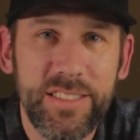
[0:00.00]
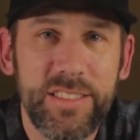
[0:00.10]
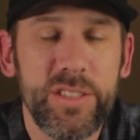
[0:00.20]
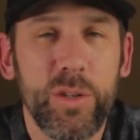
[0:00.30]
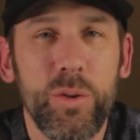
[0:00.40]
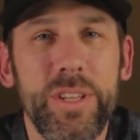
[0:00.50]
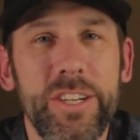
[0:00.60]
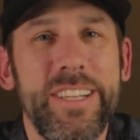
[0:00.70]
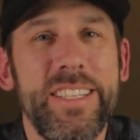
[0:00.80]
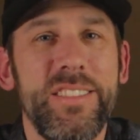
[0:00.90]
so
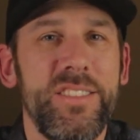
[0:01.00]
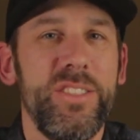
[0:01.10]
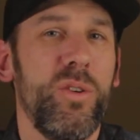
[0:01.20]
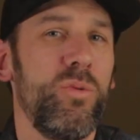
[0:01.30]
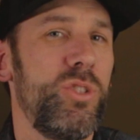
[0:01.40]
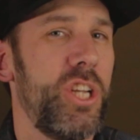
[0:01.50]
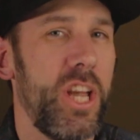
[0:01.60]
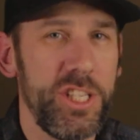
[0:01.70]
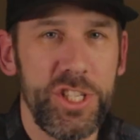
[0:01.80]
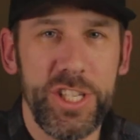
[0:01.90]
there is no
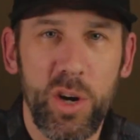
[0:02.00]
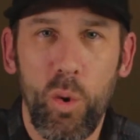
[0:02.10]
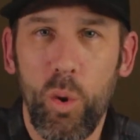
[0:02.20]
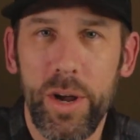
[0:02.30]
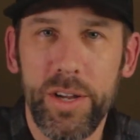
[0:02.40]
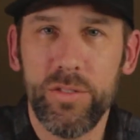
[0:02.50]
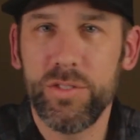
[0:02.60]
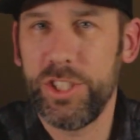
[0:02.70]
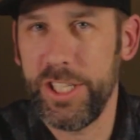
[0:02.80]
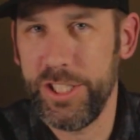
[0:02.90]
changing
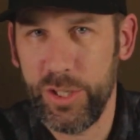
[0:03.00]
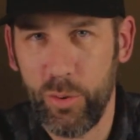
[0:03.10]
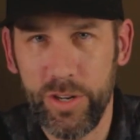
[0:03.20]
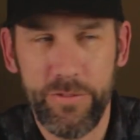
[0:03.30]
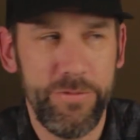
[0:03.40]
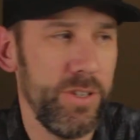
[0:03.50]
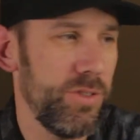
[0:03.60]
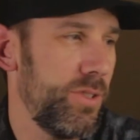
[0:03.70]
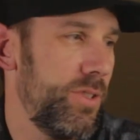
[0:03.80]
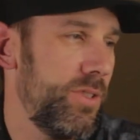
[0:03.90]
oils, changing oil
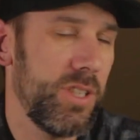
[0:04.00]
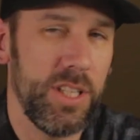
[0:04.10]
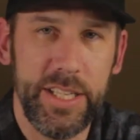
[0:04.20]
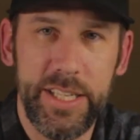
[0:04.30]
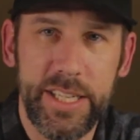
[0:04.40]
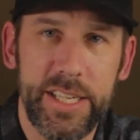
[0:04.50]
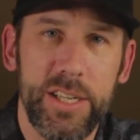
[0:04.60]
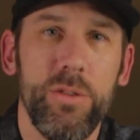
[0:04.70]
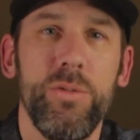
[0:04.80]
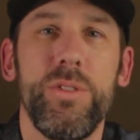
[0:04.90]
filters, cleaning it
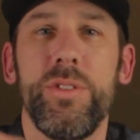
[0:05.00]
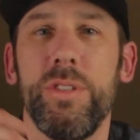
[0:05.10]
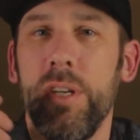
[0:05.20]
out,